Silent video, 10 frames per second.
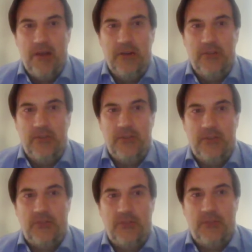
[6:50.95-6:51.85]

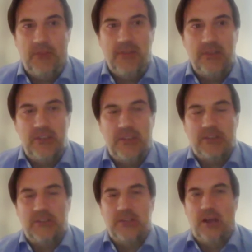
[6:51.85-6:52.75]
this message that
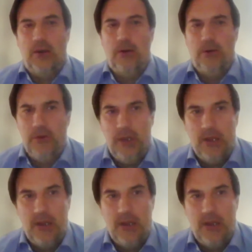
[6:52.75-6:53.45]
now